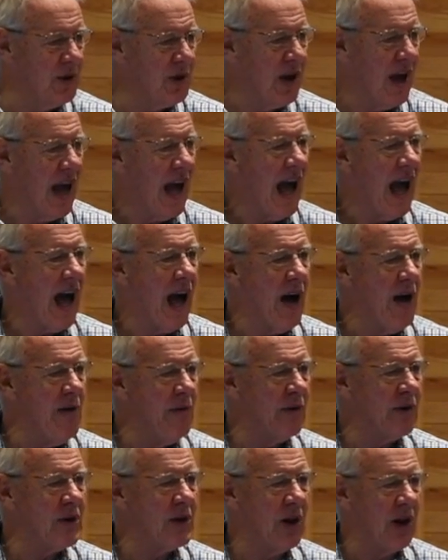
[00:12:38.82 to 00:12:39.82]
which
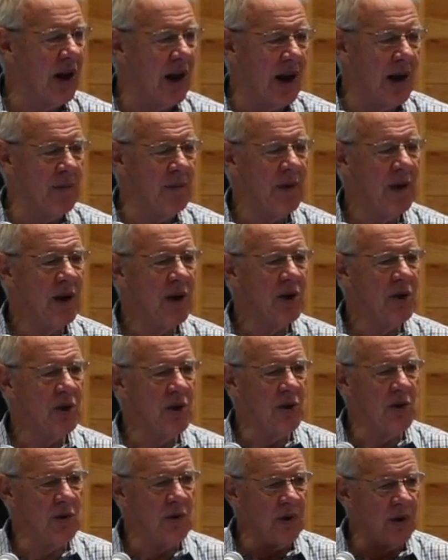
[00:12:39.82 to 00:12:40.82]
over time
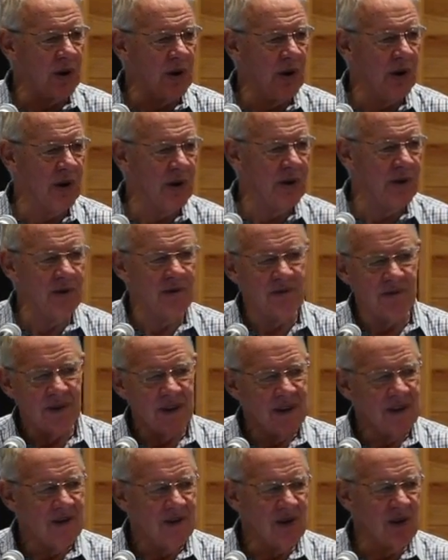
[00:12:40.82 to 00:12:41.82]
you learn
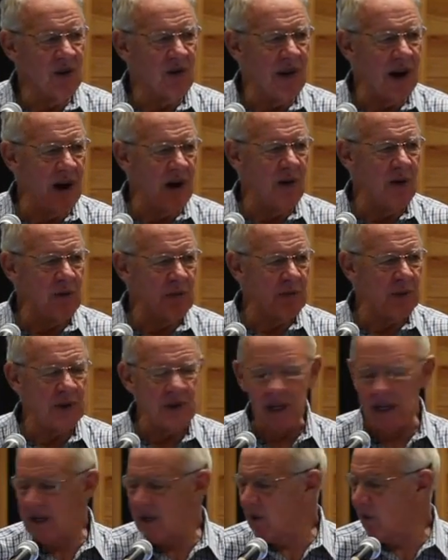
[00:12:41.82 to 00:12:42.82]
your own
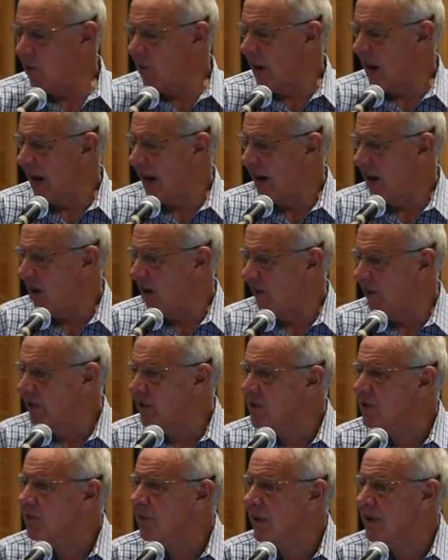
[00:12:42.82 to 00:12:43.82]
particular way of
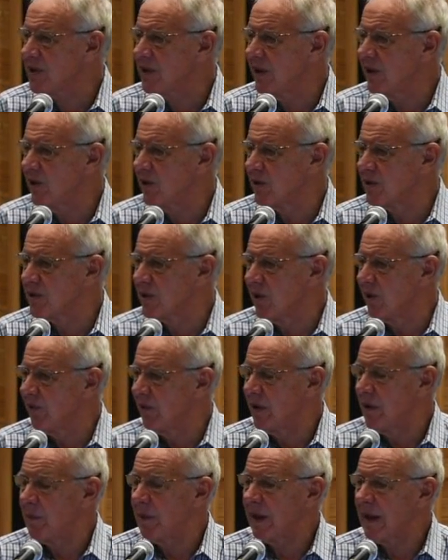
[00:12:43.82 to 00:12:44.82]
expressing
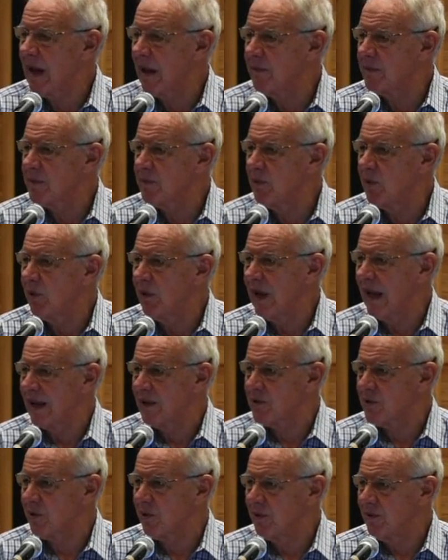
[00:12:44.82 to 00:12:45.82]
yourself and it becomes more
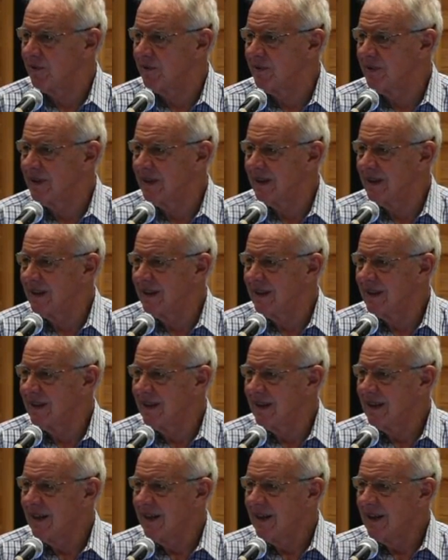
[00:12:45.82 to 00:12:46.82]
natural.
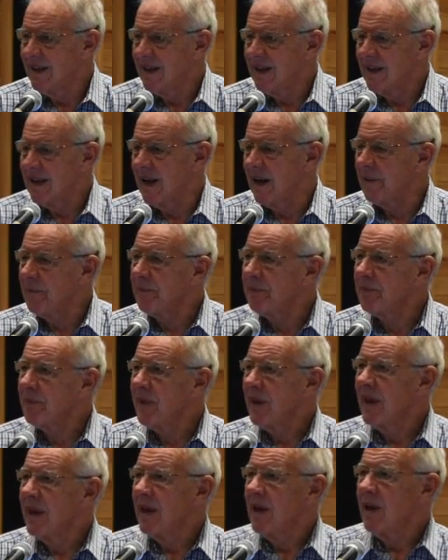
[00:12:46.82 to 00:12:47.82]
Now,
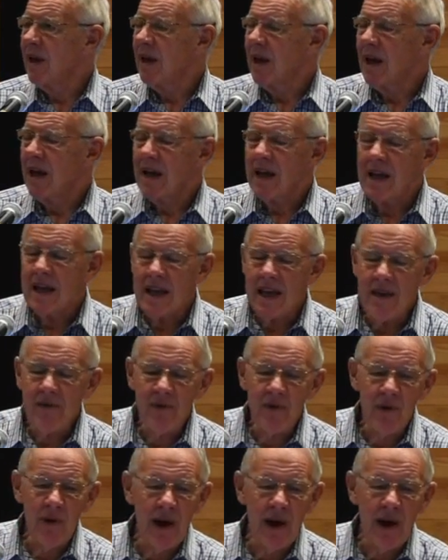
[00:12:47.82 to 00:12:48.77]
if